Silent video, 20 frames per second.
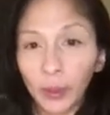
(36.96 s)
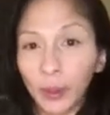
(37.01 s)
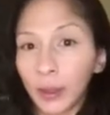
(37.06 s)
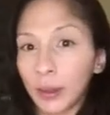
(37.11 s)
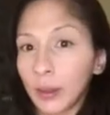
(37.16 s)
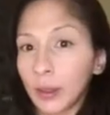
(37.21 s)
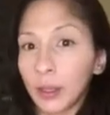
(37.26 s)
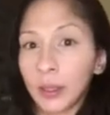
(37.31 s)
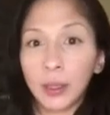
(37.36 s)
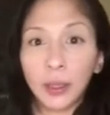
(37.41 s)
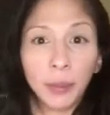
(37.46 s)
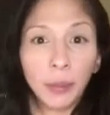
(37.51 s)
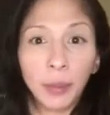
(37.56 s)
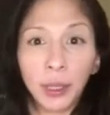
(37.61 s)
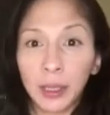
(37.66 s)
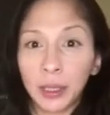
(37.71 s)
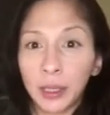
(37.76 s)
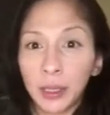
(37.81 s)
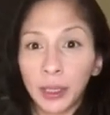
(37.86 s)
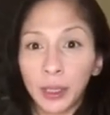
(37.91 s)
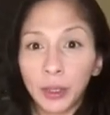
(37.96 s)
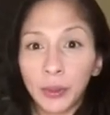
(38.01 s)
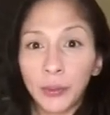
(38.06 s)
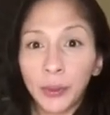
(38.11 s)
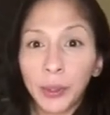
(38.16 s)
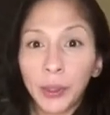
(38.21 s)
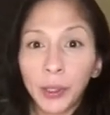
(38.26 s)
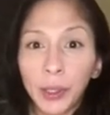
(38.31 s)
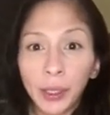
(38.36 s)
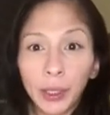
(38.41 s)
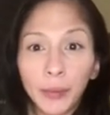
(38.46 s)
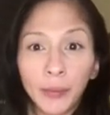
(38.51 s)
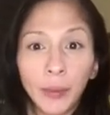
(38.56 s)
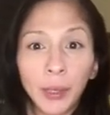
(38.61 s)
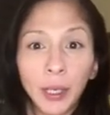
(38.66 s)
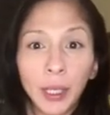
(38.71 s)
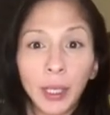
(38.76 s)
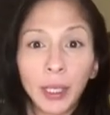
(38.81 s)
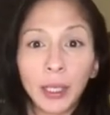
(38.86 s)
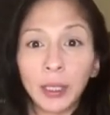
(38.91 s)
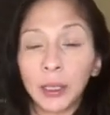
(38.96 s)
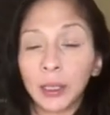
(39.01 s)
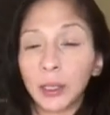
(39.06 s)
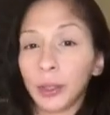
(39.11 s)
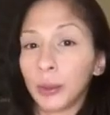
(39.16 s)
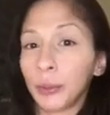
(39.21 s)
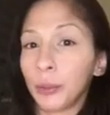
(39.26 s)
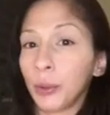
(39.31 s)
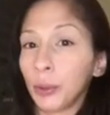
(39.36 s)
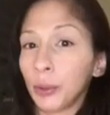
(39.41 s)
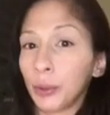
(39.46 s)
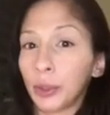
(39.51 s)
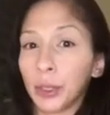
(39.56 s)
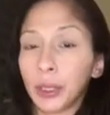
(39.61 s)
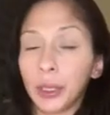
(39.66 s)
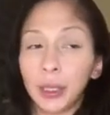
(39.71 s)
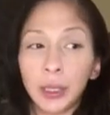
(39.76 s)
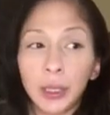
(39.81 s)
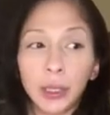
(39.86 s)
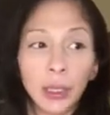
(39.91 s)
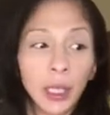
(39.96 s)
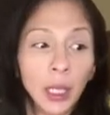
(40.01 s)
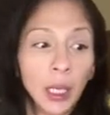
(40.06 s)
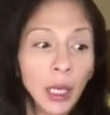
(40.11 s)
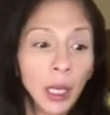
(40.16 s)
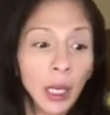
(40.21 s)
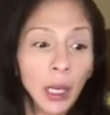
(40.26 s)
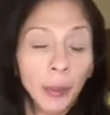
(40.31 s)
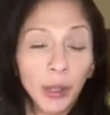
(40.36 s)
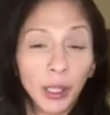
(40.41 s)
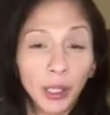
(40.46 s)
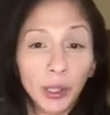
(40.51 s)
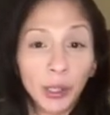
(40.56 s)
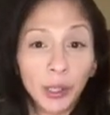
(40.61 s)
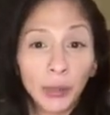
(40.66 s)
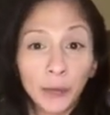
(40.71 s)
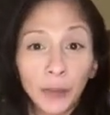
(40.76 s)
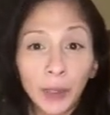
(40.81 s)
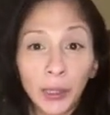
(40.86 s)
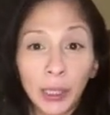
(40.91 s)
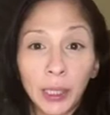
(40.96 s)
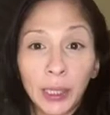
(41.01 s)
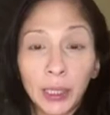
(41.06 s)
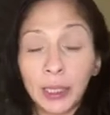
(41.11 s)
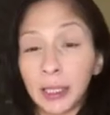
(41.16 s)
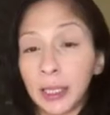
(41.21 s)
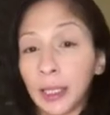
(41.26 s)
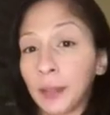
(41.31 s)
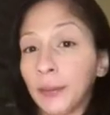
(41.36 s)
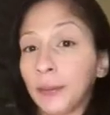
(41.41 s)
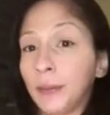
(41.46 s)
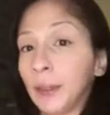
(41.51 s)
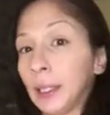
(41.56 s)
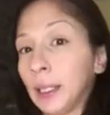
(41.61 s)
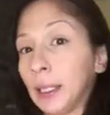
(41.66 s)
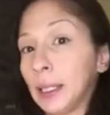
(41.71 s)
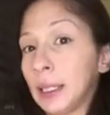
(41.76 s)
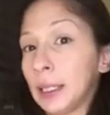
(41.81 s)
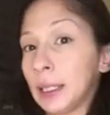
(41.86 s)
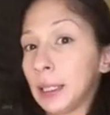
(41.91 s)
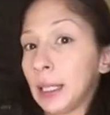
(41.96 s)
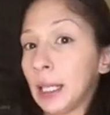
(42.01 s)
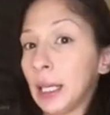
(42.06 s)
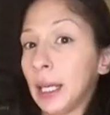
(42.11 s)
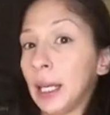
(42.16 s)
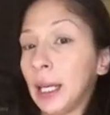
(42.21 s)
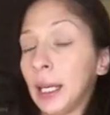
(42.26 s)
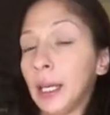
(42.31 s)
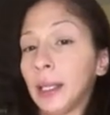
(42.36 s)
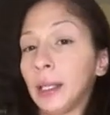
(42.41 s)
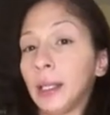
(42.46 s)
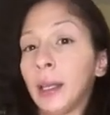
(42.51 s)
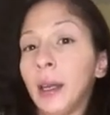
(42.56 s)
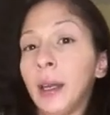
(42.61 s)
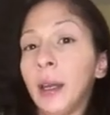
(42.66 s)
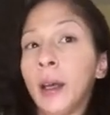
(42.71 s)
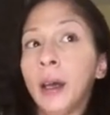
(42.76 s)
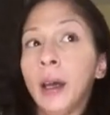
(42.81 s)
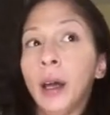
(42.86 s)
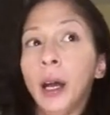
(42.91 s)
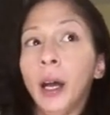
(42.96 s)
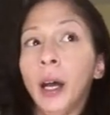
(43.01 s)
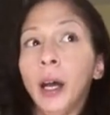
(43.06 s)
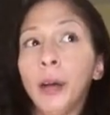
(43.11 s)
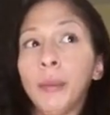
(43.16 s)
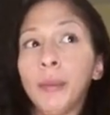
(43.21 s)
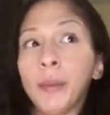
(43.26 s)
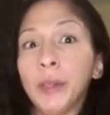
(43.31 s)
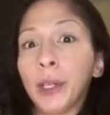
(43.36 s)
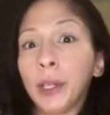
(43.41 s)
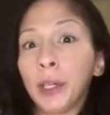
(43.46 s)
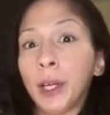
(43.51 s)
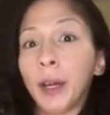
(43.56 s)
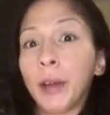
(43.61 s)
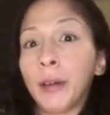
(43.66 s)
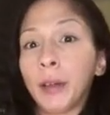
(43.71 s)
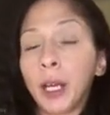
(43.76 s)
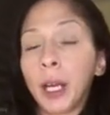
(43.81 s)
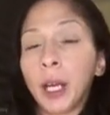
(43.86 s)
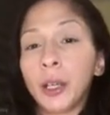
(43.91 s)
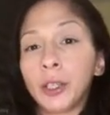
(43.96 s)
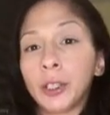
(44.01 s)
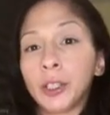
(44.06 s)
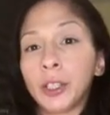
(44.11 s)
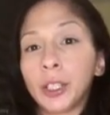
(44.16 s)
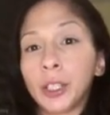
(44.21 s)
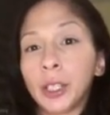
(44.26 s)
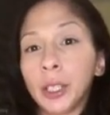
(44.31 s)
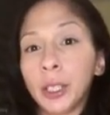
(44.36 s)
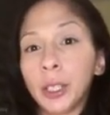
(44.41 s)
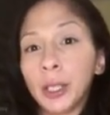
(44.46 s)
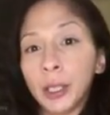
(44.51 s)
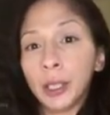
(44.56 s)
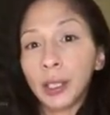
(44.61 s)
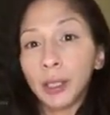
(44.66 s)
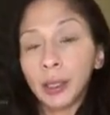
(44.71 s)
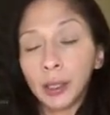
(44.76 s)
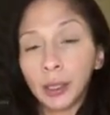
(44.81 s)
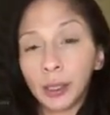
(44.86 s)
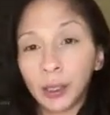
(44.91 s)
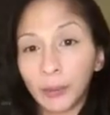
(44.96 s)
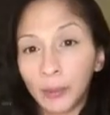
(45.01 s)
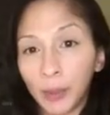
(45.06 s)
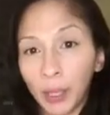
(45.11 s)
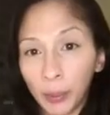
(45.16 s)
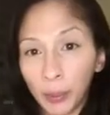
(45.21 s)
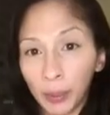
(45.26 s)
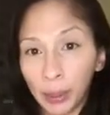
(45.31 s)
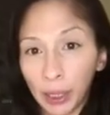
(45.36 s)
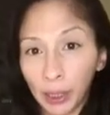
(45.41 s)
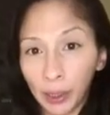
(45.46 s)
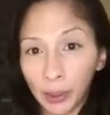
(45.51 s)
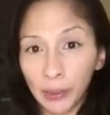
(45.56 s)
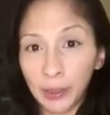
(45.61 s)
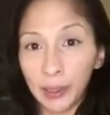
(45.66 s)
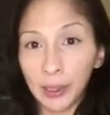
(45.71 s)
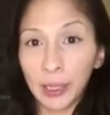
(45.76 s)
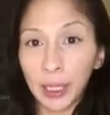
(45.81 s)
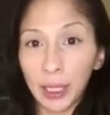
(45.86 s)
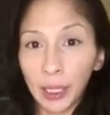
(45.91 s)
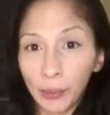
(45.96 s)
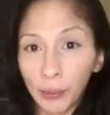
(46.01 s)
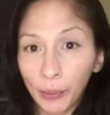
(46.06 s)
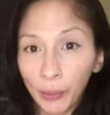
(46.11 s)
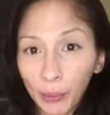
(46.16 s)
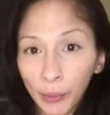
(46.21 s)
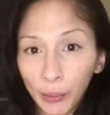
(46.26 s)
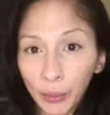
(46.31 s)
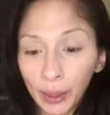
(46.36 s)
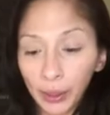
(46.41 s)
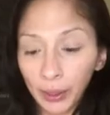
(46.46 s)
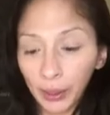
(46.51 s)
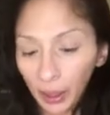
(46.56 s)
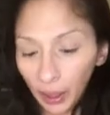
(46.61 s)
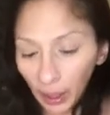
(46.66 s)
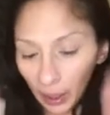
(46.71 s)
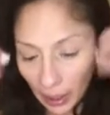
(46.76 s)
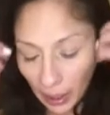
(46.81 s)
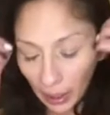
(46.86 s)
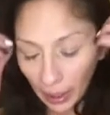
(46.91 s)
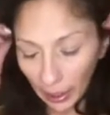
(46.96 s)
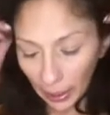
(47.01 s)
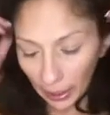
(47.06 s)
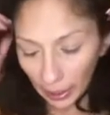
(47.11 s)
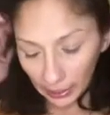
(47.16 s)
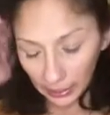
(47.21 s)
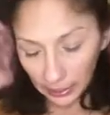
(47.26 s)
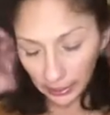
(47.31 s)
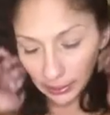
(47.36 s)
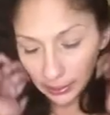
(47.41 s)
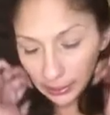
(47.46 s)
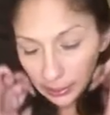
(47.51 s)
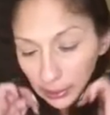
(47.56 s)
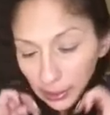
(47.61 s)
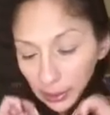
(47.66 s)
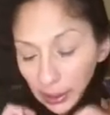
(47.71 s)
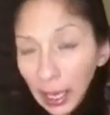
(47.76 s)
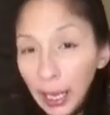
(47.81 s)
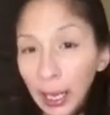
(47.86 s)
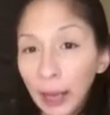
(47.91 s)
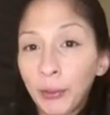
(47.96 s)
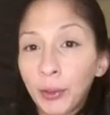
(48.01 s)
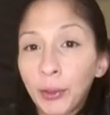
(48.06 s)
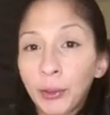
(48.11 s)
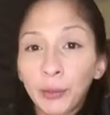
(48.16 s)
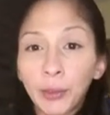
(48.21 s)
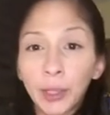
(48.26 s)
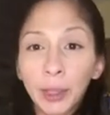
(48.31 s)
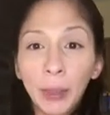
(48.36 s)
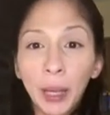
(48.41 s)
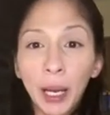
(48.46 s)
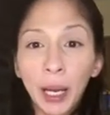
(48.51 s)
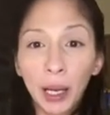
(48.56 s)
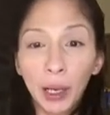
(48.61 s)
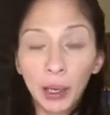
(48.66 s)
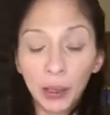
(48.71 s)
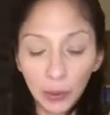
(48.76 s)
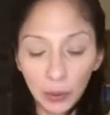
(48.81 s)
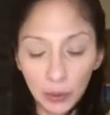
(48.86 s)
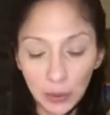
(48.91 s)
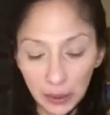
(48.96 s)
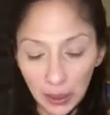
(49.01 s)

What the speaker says: some messages regarding advice, your emotions, your feelings, their feelings, and the current energy the divine would like you to take on. I have three pals.